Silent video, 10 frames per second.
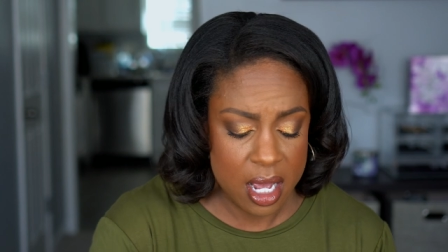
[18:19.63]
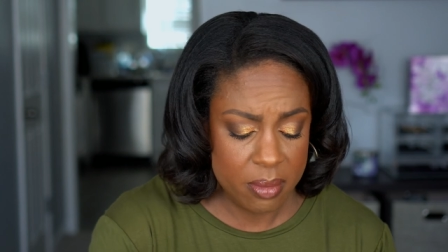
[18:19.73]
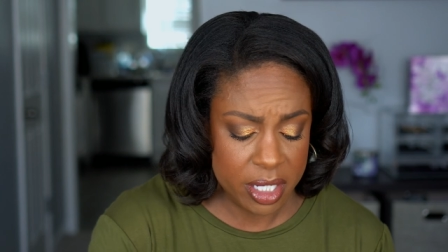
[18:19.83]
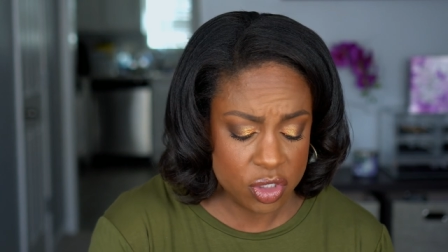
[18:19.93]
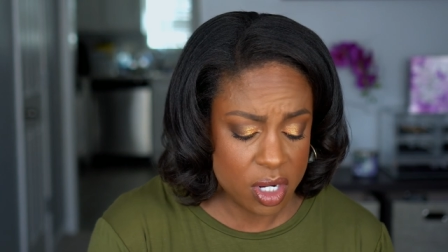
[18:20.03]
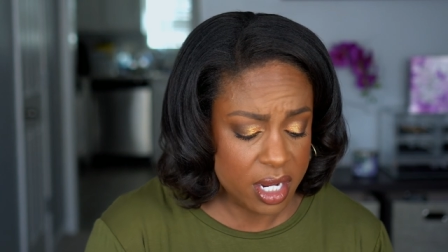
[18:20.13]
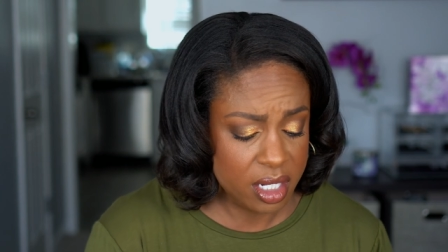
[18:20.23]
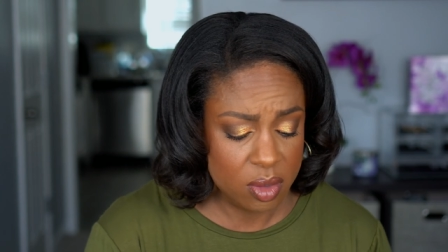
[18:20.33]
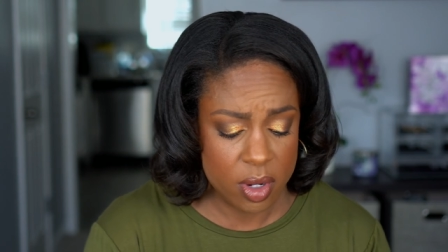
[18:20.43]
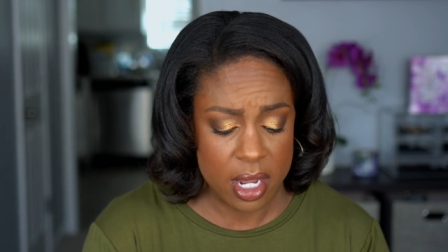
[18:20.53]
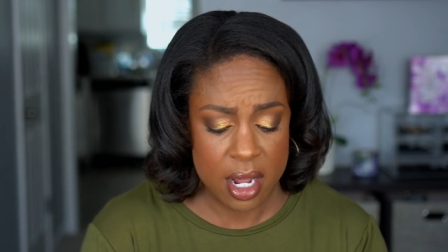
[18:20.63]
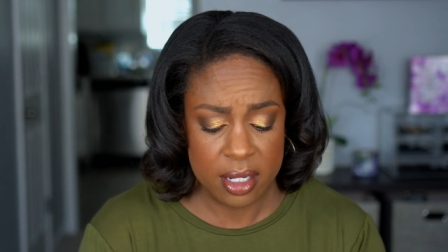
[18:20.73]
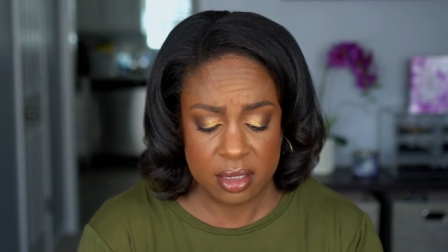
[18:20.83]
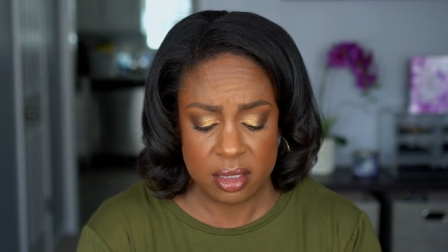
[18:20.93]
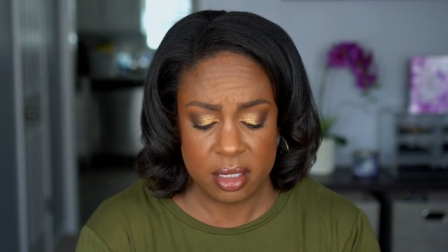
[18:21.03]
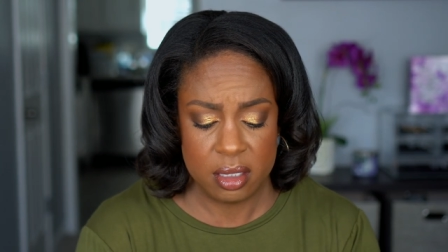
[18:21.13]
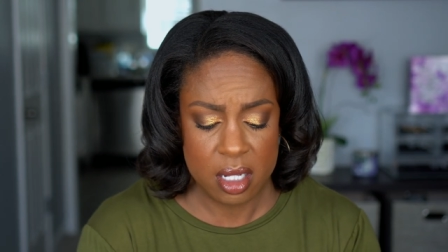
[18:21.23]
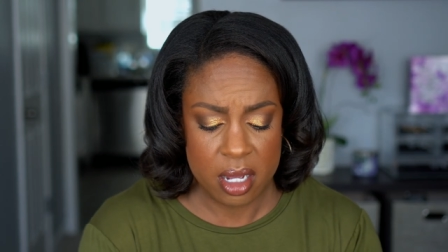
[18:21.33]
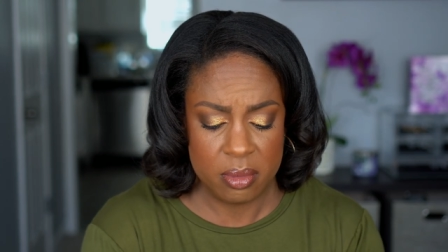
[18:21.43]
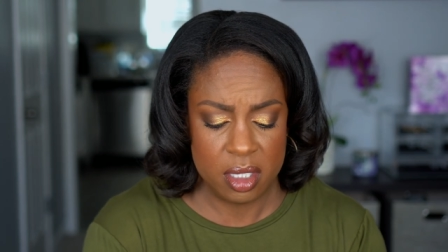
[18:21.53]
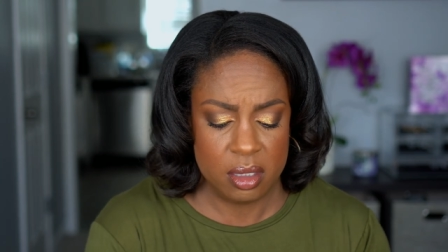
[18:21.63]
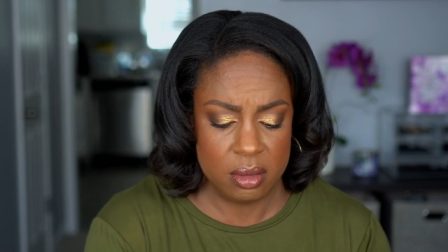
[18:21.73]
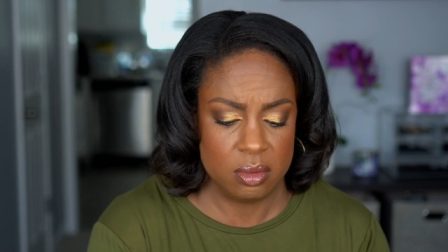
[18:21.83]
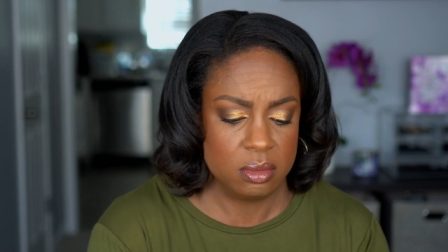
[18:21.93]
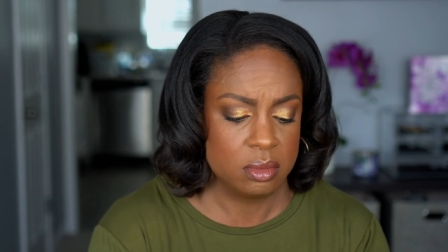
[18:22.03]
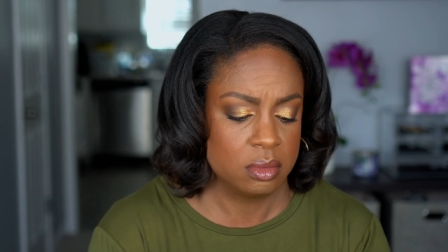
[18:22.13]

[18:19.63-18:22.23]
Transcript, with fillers: I may try it anyway, honestly. I mean,